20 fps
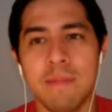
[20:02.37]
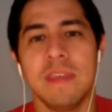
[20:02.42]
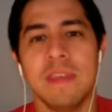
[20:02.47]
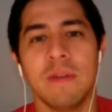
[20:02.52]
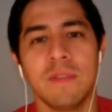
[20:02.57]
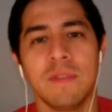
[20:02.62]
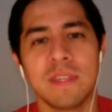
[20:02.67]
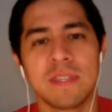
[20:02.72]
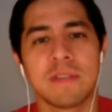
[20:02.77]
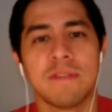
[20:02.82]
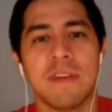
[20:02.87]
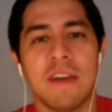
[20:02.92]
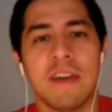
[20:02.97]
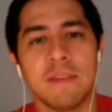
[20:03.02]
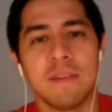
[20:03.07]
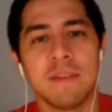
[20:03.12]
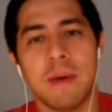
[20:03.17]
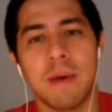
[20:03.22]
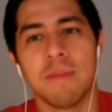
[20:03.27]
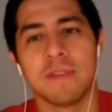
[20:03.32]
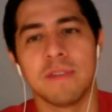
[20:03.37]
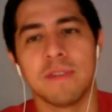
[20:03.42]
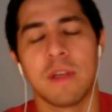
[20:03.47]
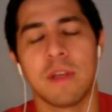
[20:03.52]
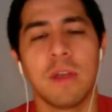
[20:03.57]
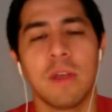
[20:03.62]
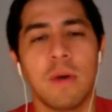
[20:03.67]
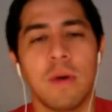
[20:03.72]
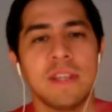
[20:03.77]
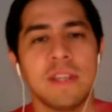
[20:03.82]
the only surviving members.
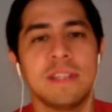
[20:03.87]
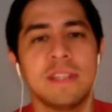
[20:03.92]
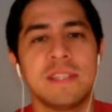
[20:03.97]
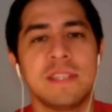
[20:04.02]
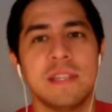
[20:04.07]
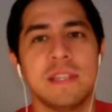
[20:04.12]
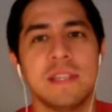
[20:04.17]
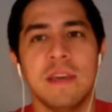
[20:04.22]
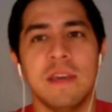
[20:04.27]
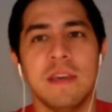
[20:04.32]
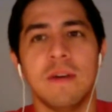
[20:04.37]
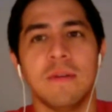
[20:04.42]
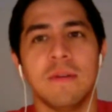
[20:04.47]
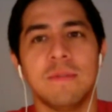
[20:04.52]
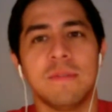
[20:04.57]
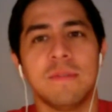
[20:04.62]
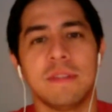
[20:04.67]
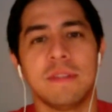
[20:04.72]
Although I did see Leo.